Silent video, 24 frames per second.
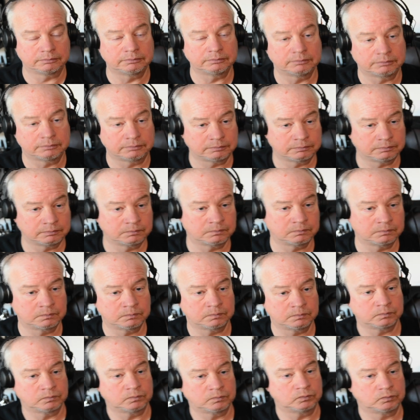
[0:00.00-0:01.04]

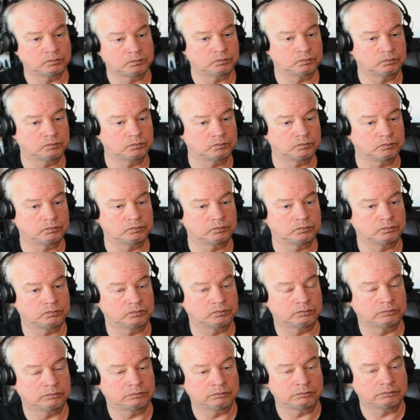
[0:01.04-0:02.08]

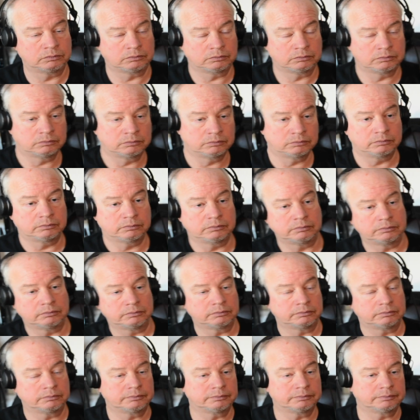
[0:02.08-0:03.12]

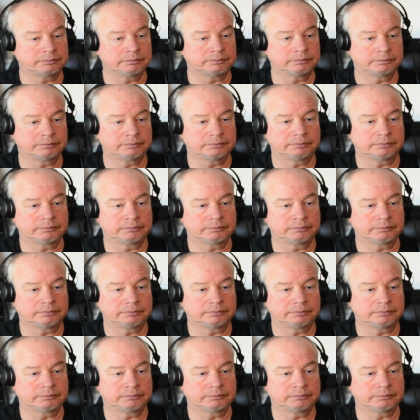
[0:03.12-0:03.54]
[no speech]